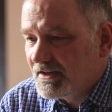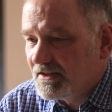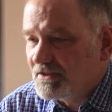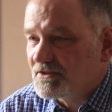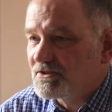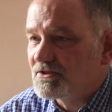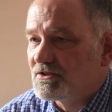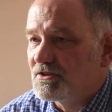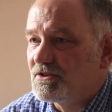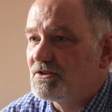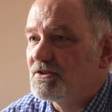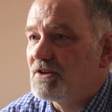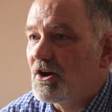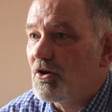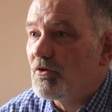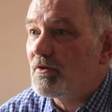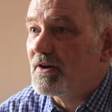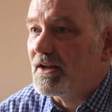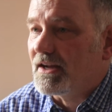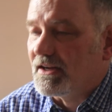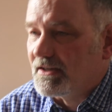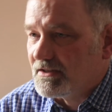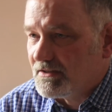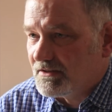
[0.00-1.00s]
is to
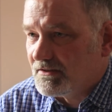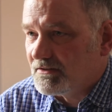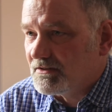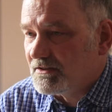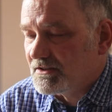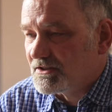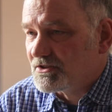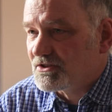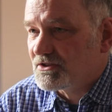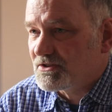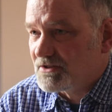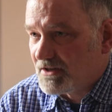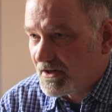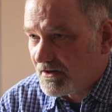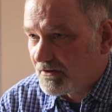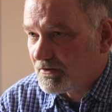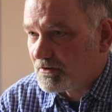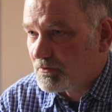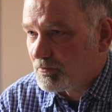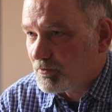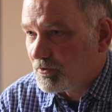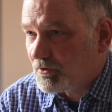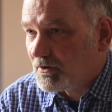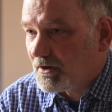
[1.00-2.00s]
donate in this
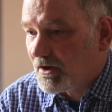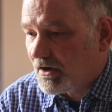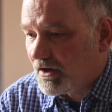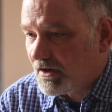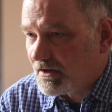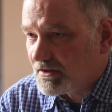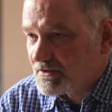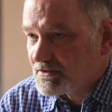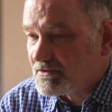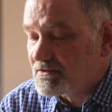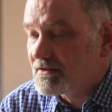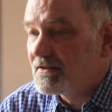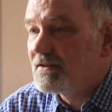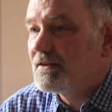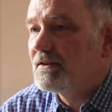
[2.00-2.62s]
charitable cause